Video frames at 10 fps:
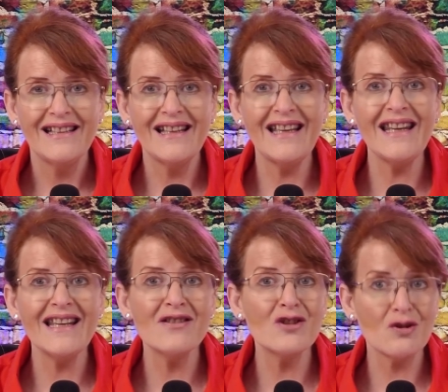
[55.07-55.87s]
It
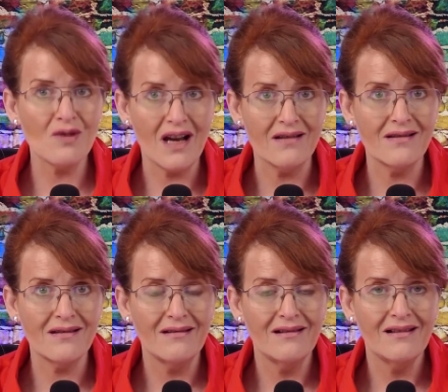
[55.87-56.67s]
is
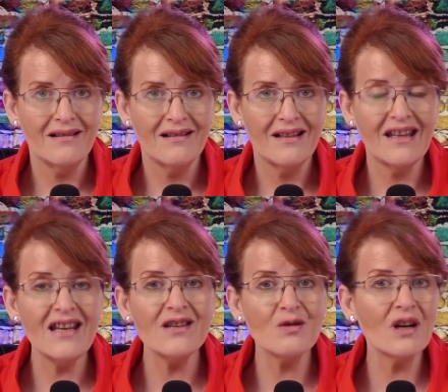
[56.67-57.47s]
stress.
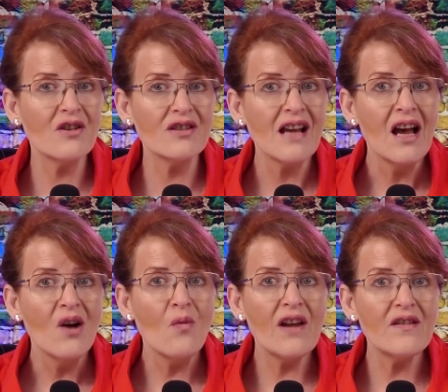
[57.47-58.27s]
These triggers,
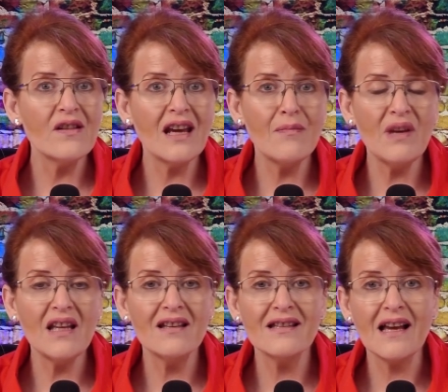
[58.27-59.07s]
whether they be
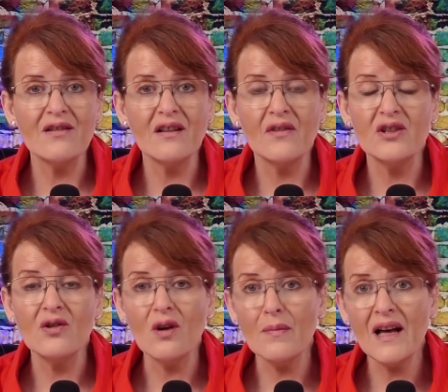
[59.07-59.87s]
the sound of a
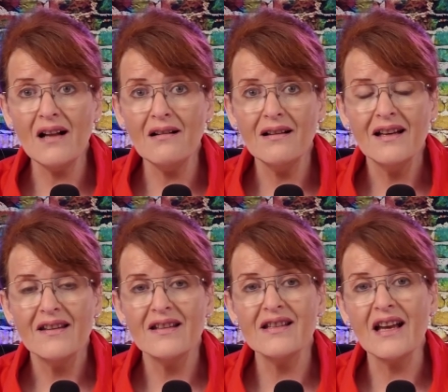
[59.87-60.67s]
doorbell,
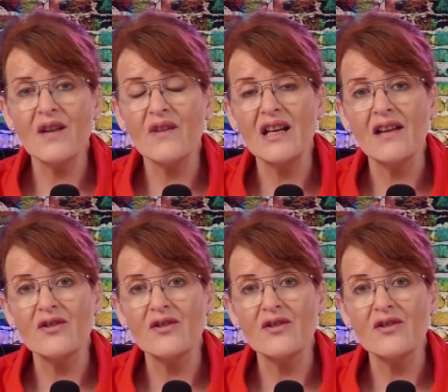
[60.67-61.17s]
the sight of another